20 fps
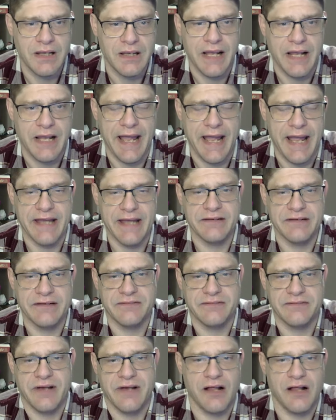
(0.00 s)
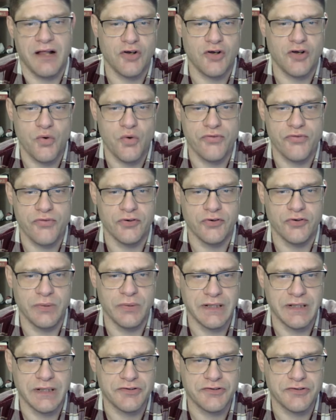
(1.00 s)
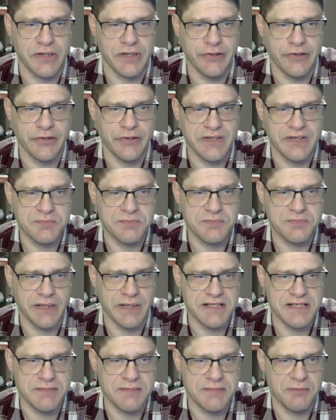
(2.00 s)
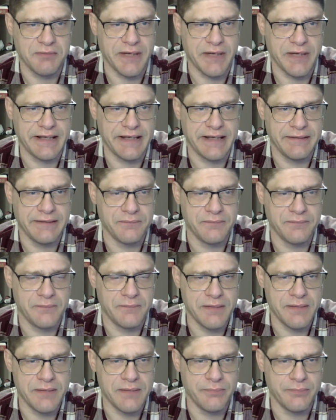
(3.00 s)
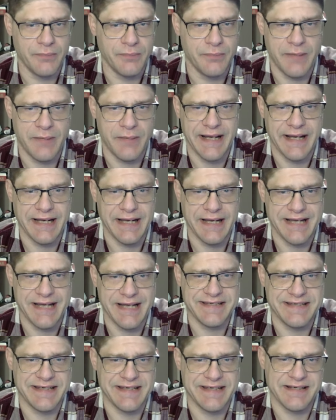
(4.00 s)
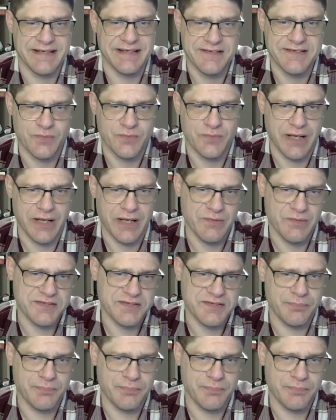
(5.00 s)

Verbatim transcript: And I'll go through and I'll try to explain some of my my my ideas when I was